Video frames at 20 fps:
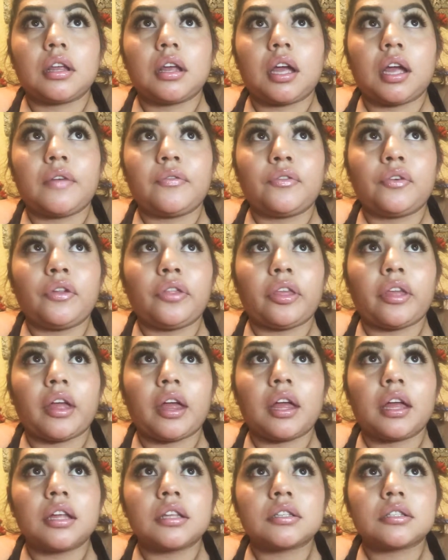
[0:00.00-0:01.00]
after
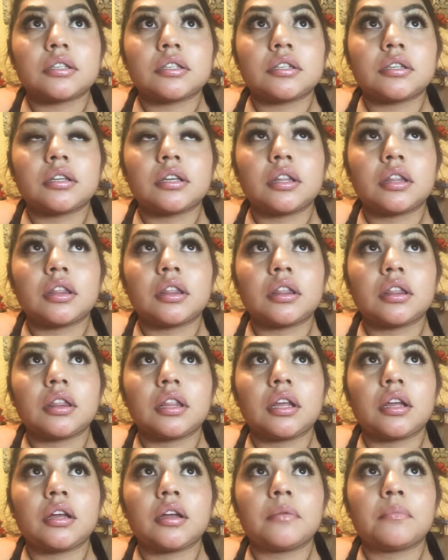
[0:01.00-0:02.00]
that,
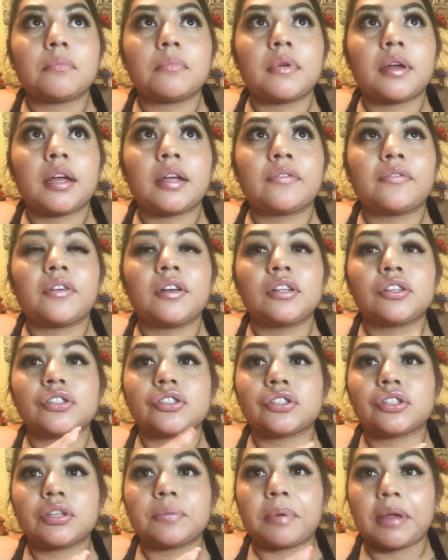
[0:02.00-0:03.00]
um, I
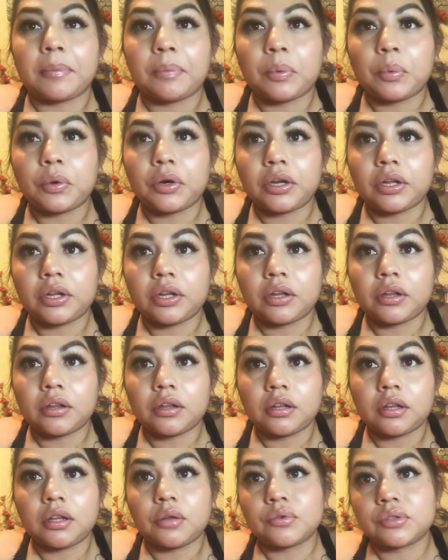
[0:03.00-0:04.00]
finished the paperwork.
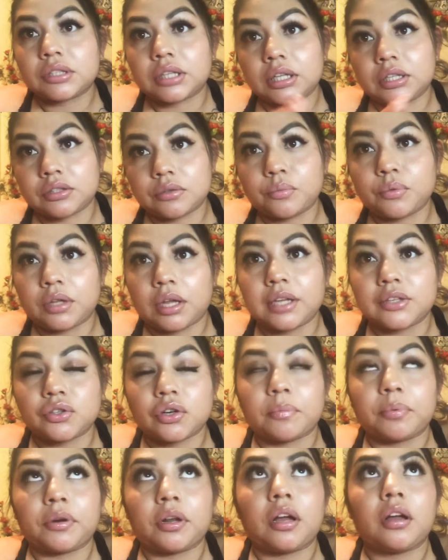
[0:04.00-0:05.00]
He was like, when I
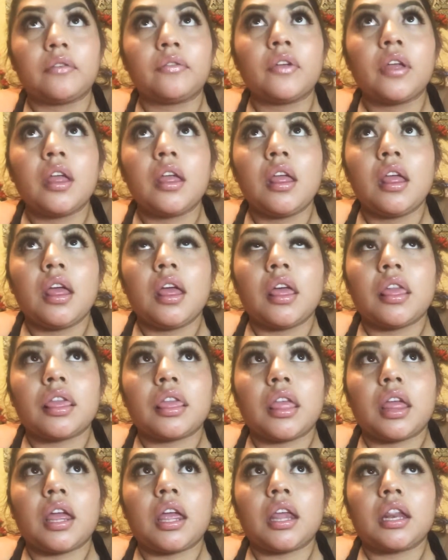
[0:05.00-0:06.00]
drop it off,
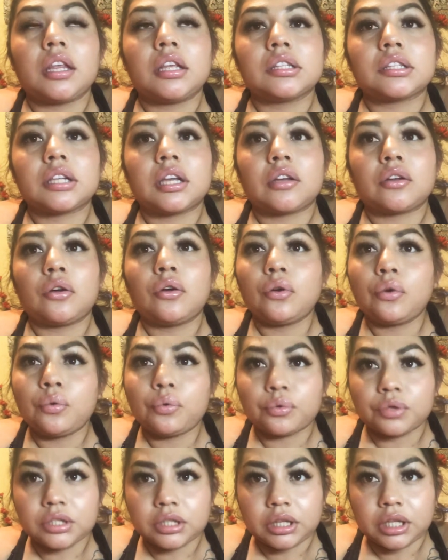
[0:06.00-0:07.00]
then he's like,
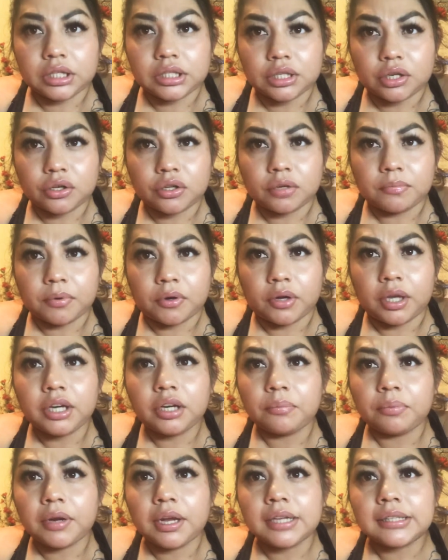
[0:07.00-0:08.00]
oh, did they tell you about
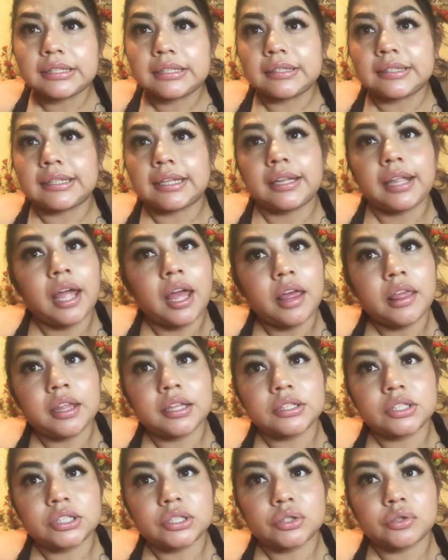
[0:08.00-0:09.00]
Enterprise? And I said, yeah,
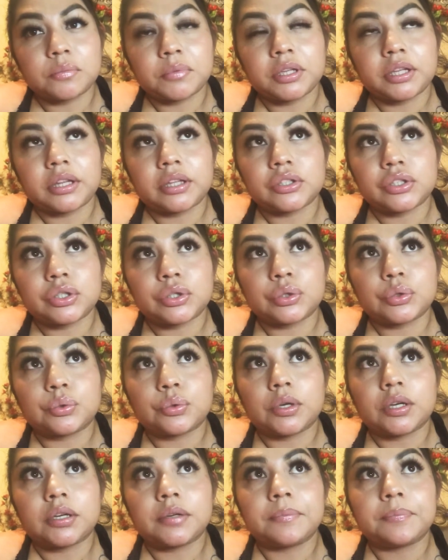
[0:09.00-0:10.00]
they just told me
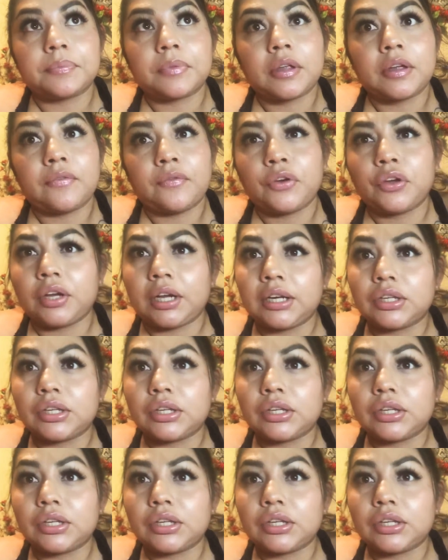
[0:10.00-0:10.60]
to, um, for you